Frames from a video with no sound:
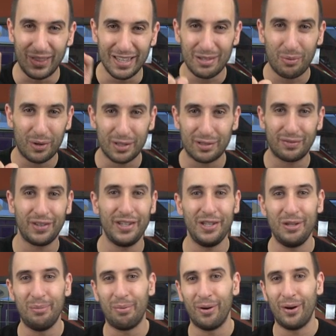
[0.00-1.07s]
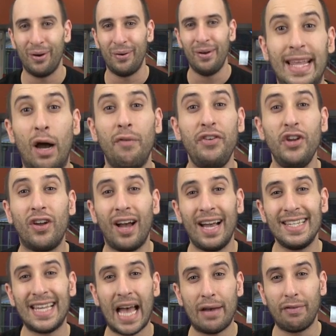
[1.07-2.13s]
this one is for you, bro. Now, if you
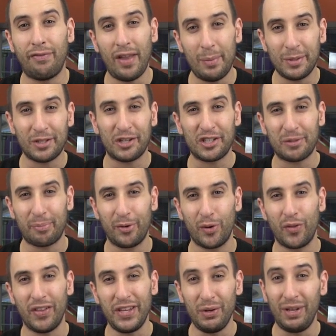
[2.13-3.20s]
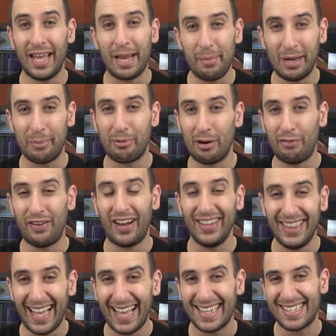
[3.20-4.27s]
guys have a famous entrepreneur that you'd like me to
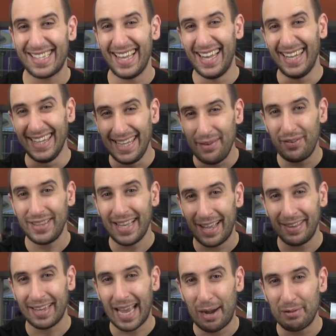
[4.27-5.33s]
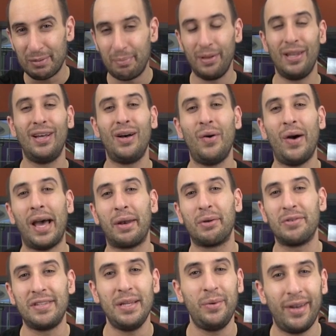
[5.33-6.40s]
profile next, leave it down in the comments below and
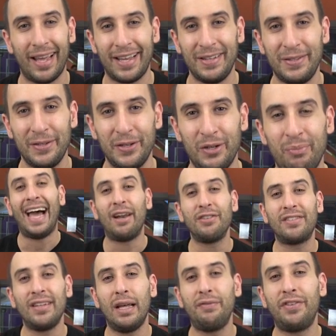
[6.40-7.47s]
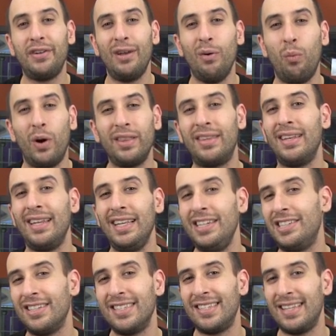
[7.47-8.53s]
I'll see what I can do. I'd also love to know what did
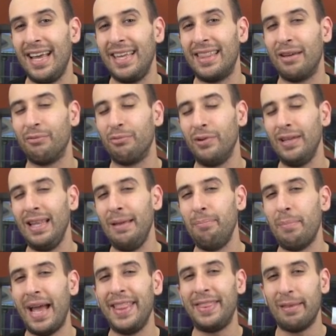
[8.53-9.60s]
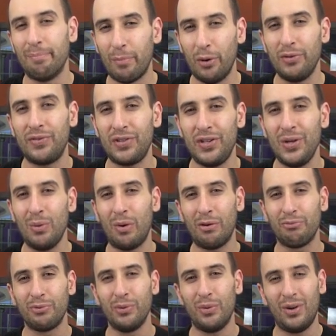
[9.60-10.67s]
Alicia say that really meant the most to you? What
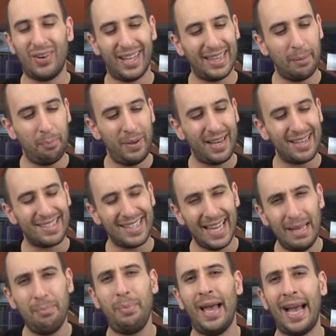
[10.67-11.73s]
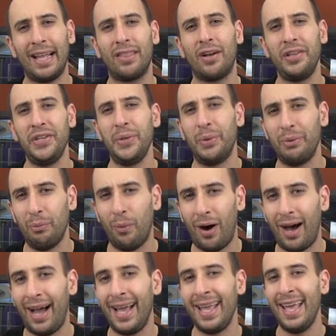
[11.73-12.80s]
rule had the biggest impact on you and
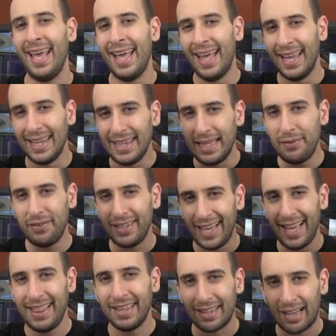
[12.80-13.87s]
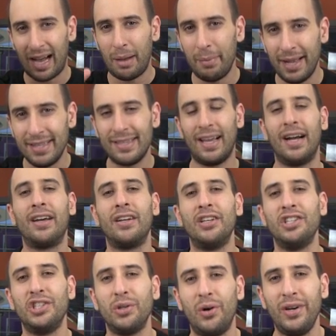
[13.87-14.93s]
why? Leave it in the comments. I'm gonna
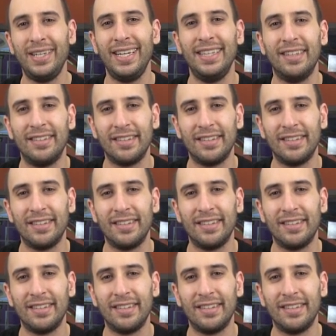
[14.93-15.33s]
join in the